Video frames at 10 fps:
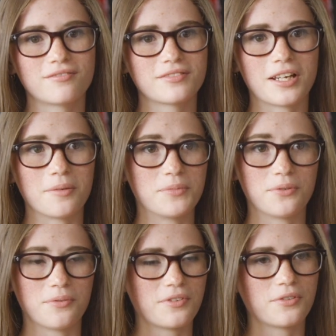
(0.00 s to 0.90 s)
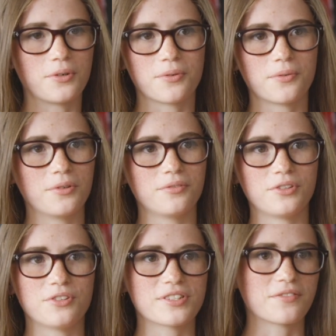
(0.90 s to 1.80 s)
times you go through, you
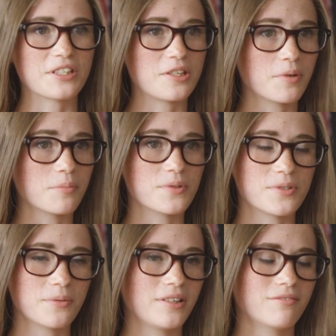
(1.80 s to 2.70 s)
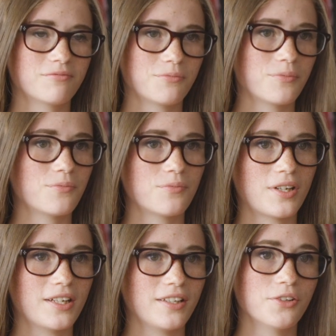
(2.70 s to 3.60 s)
just have to keep on pursuing
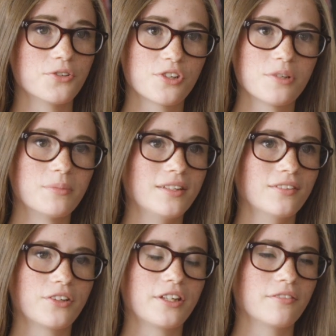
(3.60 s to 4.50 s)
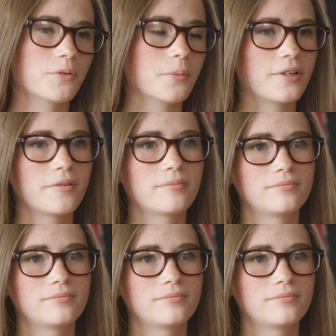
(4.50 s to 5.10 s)
uh, your dream and looking forward.